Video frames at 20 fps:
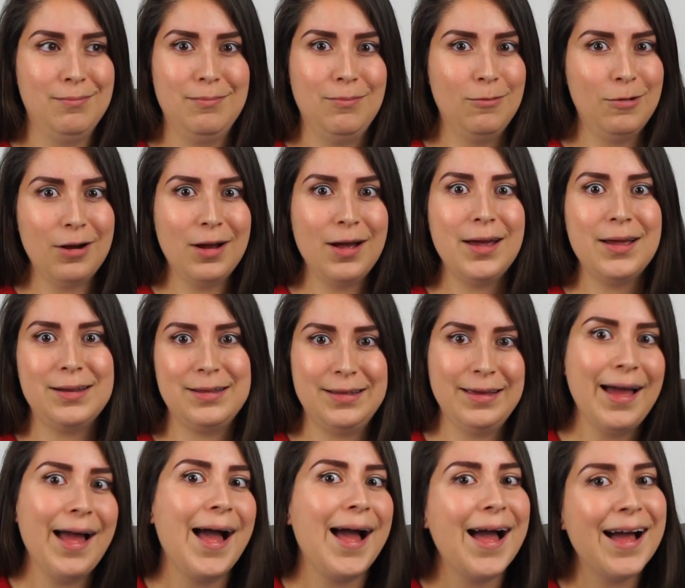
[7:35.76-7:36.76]
What?
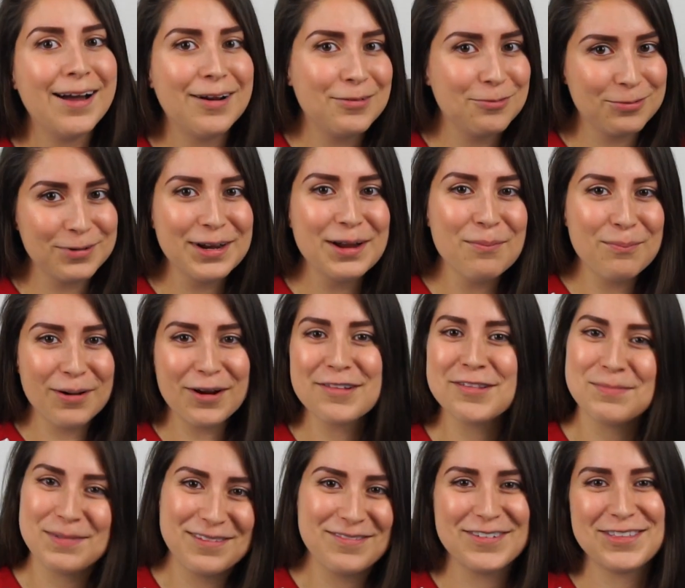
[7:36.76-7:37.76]
Yeah,
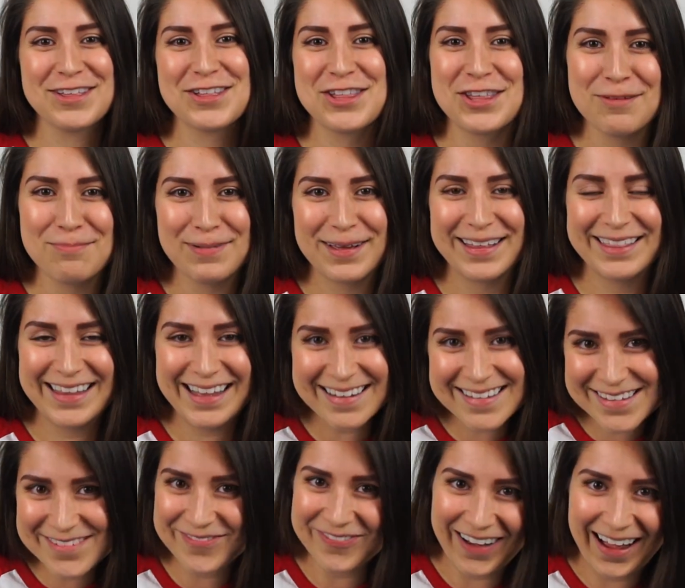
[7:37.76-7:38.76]
reimburse me for the shipping.
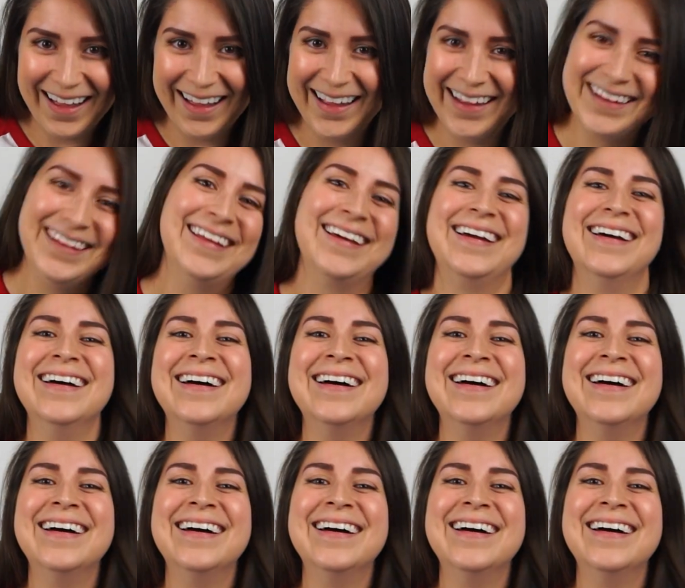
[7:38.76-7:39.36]
That's fine.